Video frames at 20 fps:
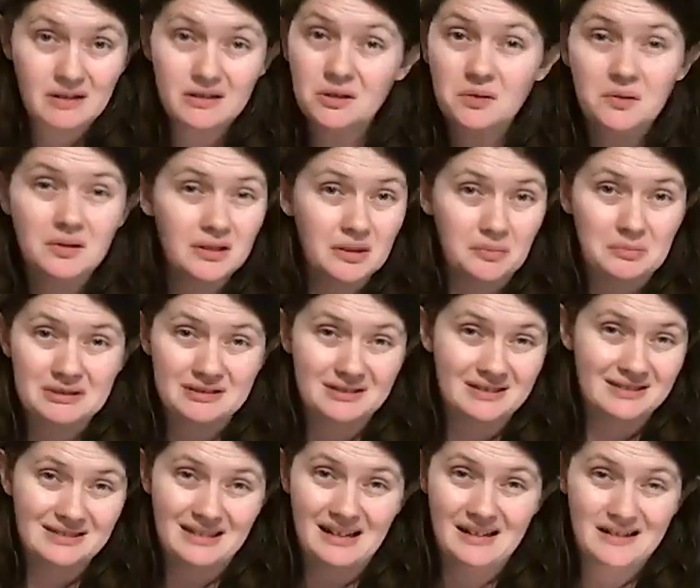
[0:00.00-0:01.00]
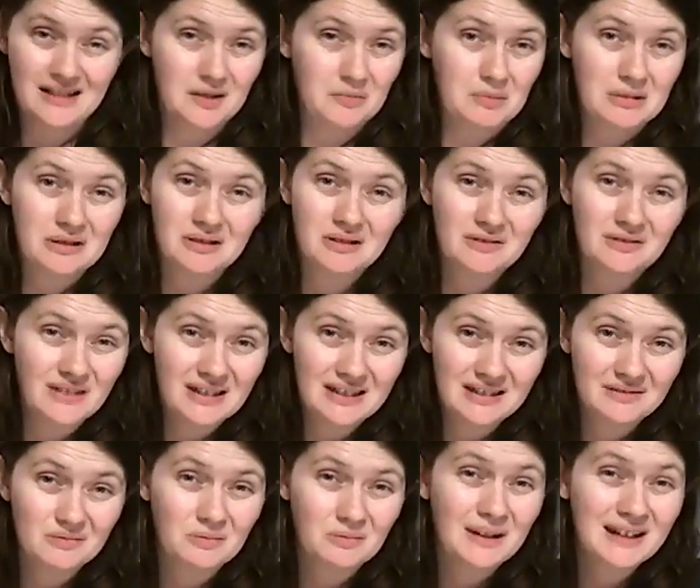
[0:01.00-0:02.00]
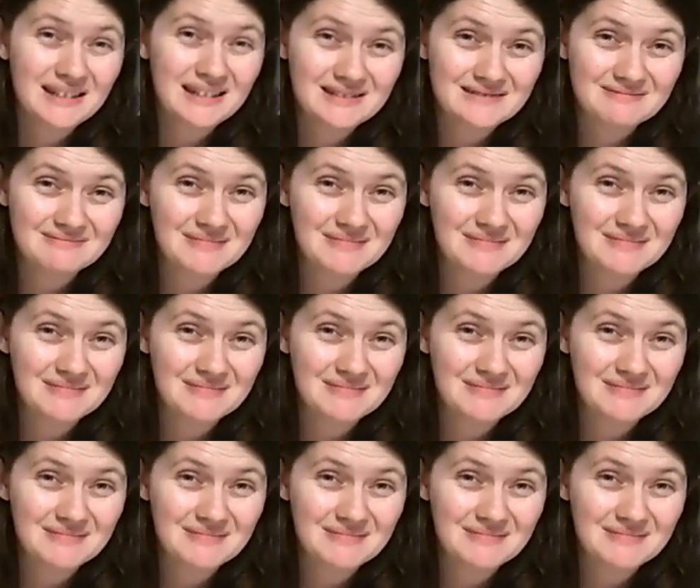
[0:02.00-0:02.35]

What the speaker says: eucalyptus is not going to be a good fit, right?